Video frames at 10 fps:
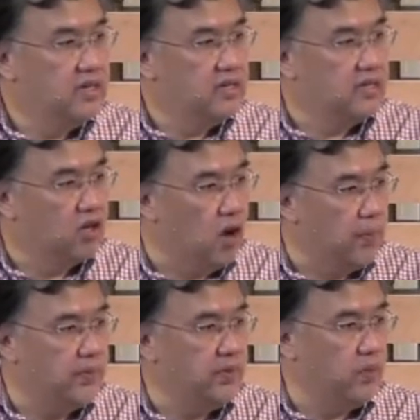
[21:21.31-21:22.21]
the
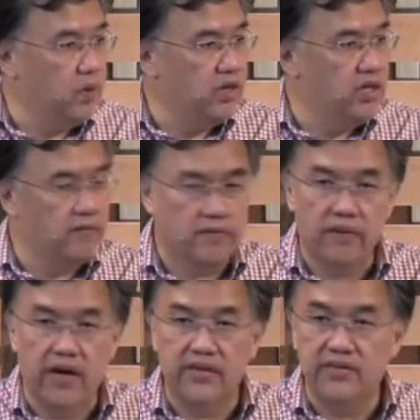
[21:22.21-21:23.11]
corporate body of
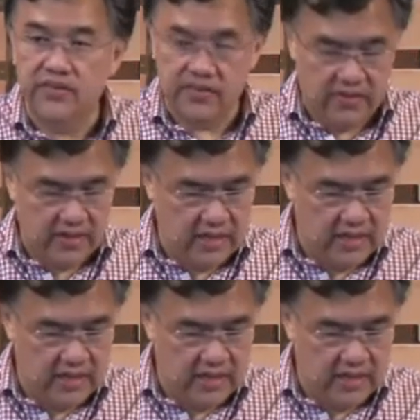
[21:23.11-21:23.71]
Christ.